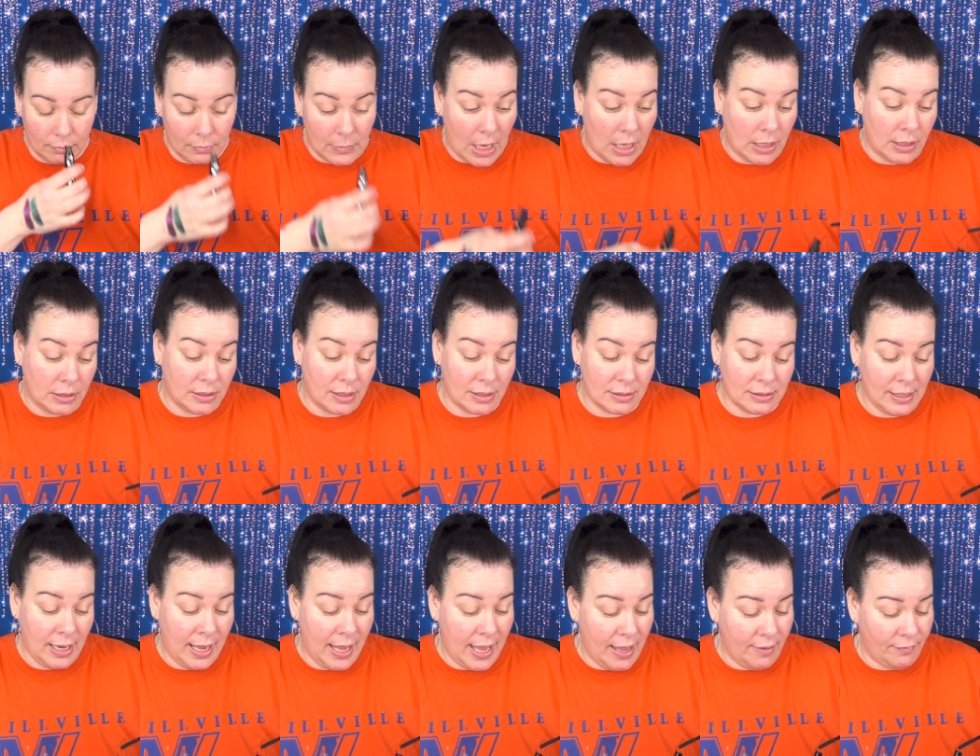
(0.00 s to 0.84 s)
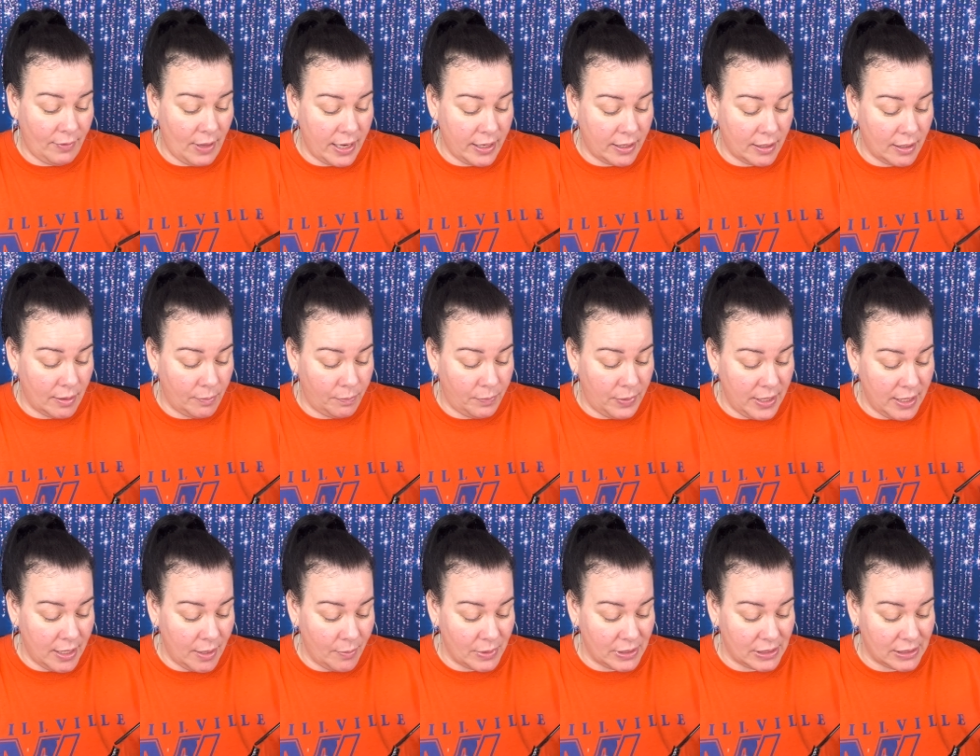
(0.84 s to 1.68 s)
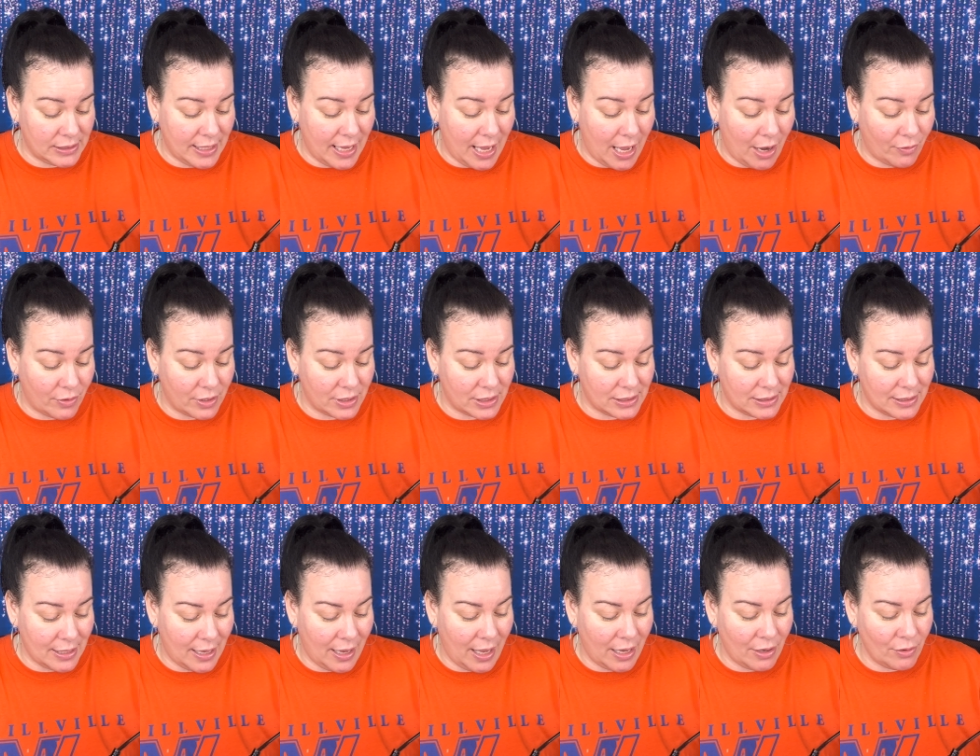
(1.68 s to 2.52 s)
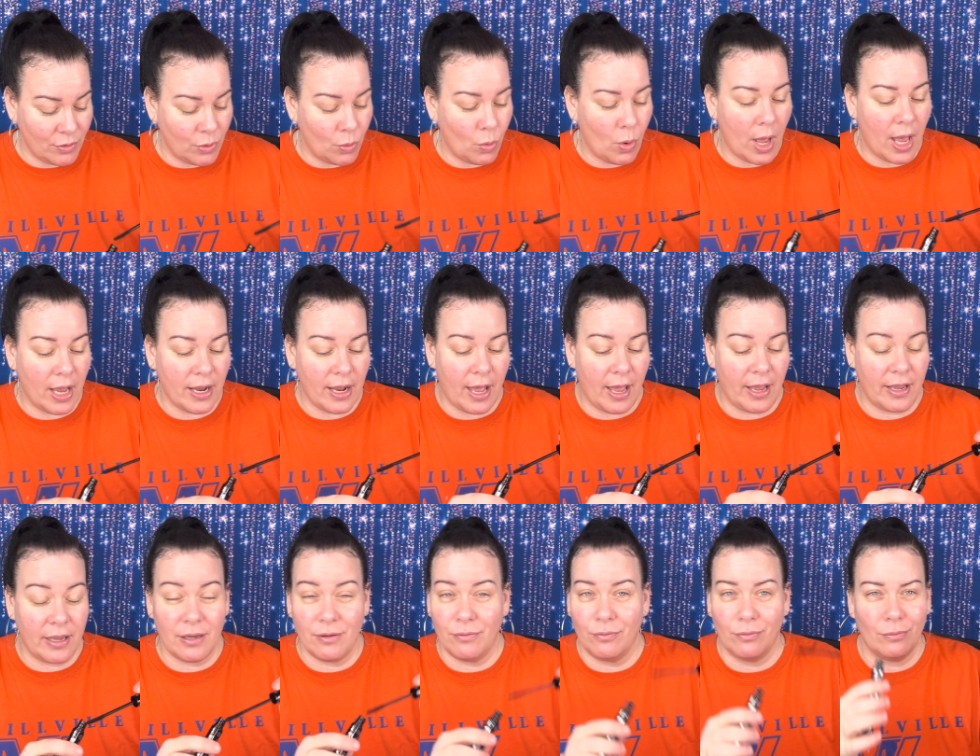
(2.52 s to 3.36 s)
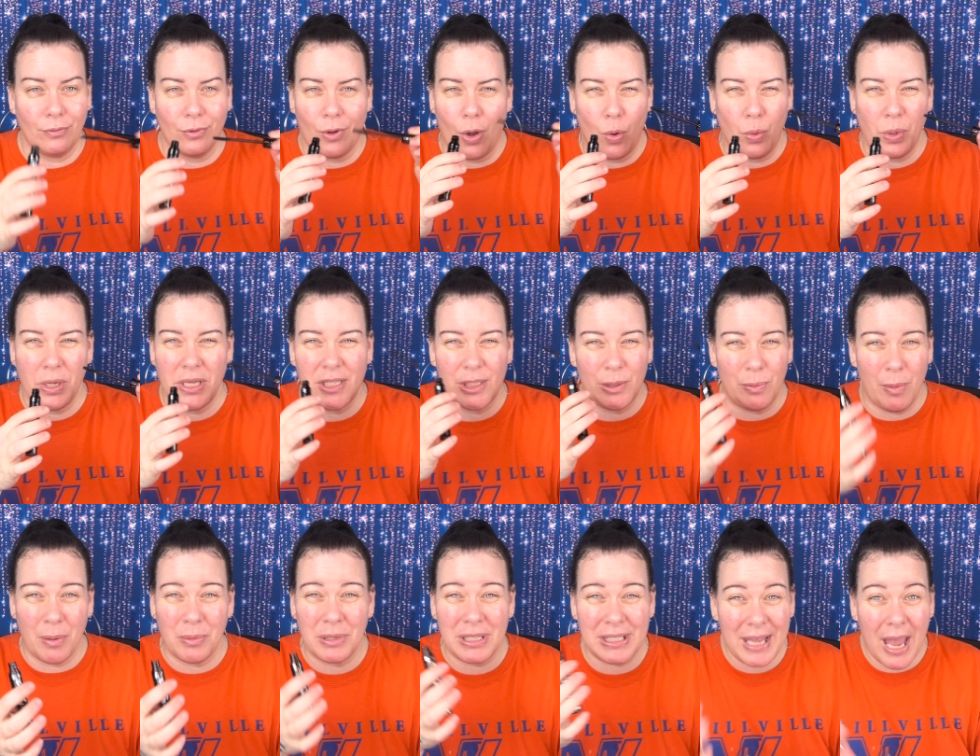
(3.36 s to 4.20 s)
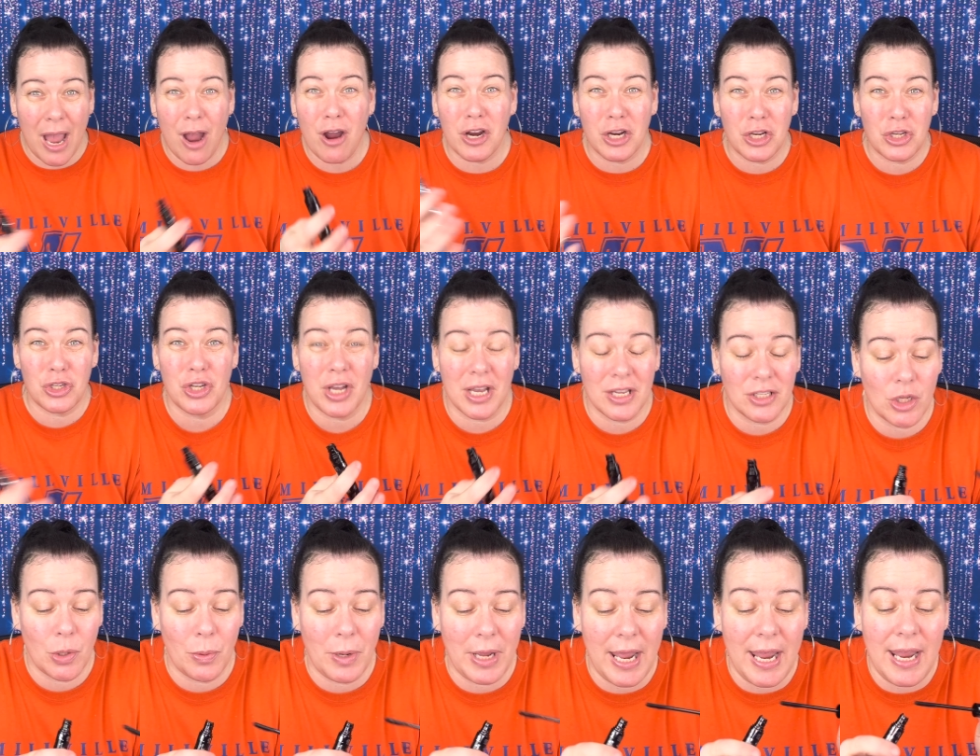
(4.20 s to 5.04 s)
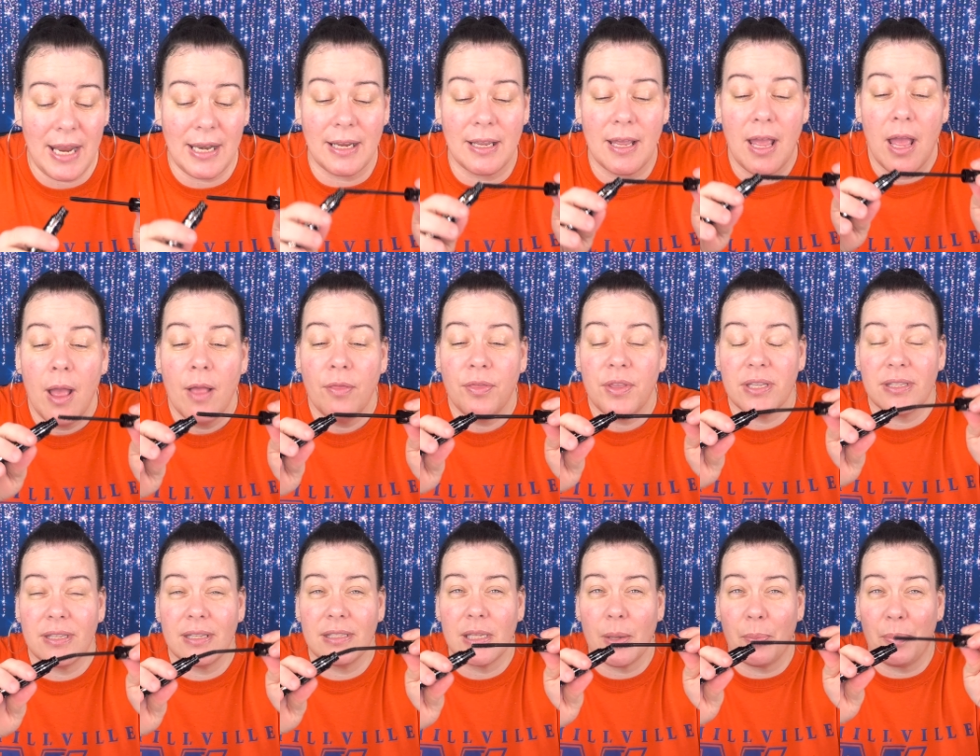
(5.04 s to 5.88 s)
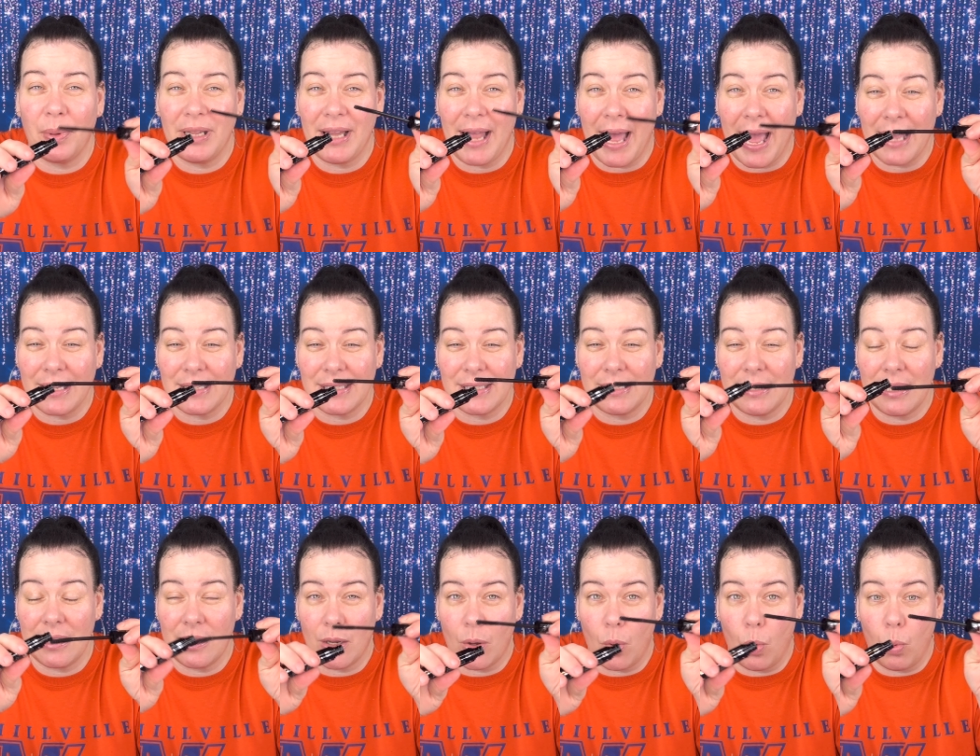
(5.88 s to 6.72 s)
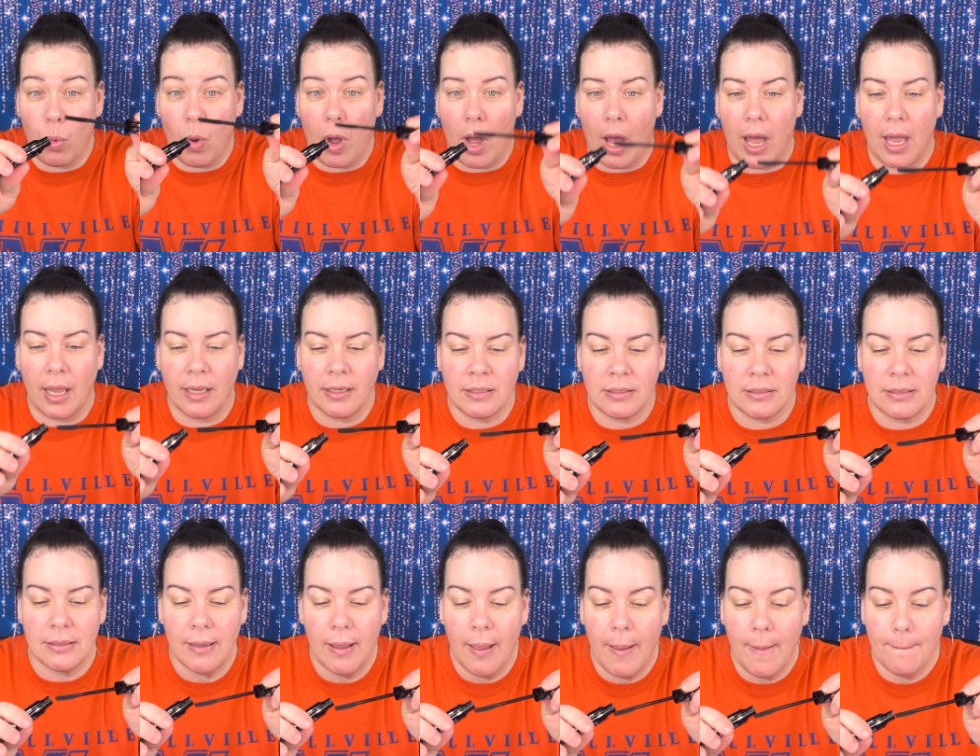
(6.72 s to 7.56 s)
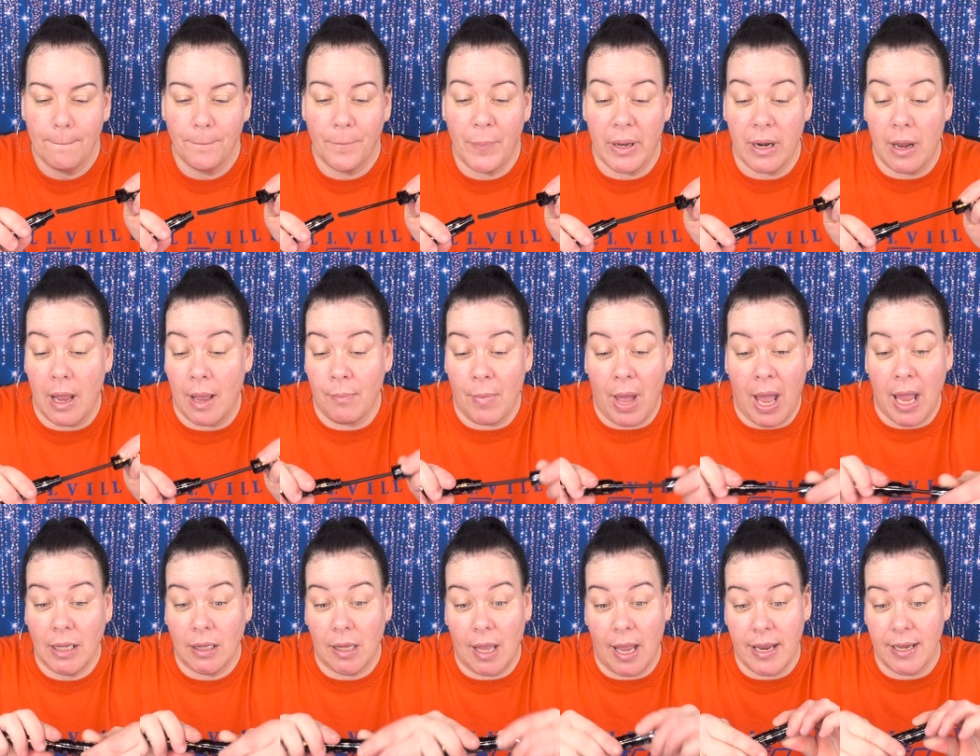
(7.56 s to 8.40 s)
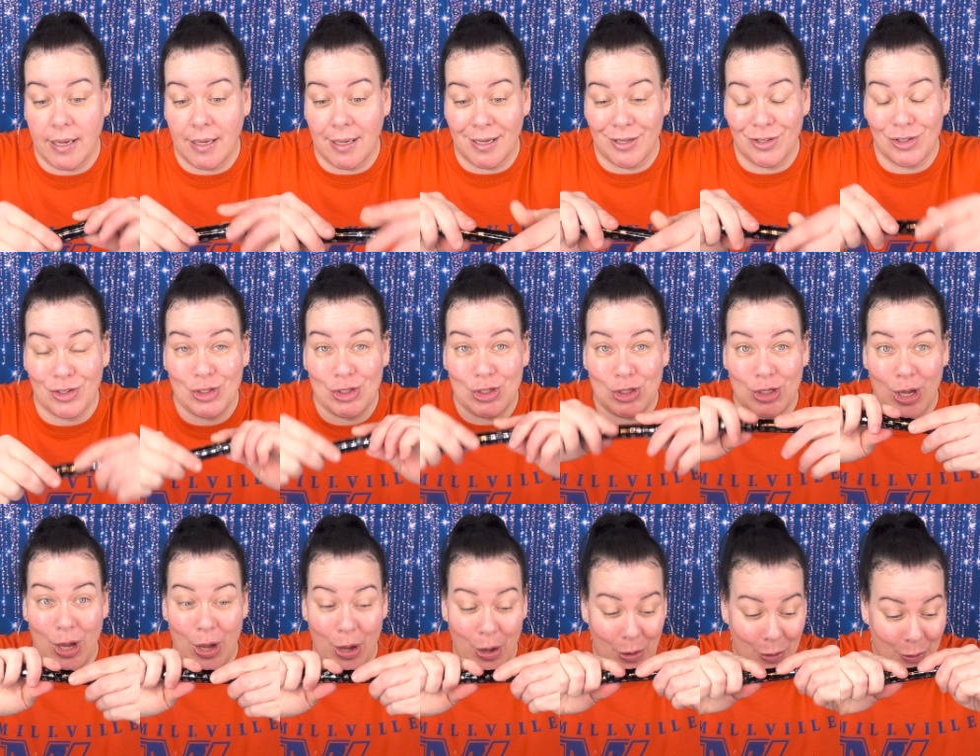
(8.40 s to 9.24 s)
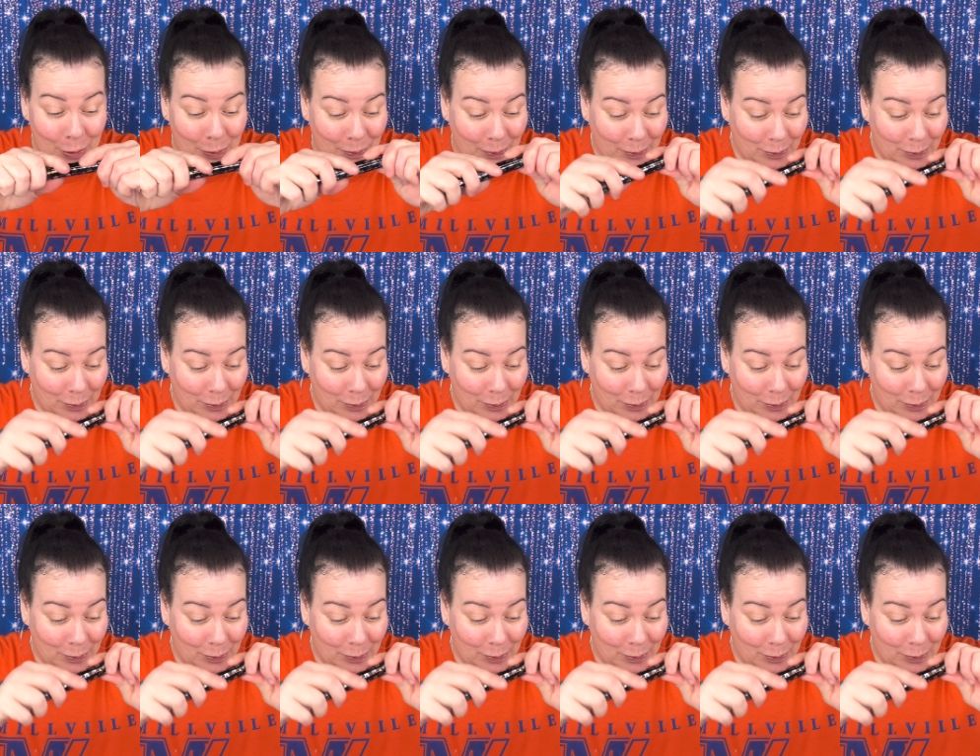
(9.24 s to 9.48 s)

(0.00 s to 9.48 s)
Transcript: And it doesn't have like a big mascara scent. I don't know why I always smell mascara because you guys know I hate it. This is a plastic wand, but um, I like it, so.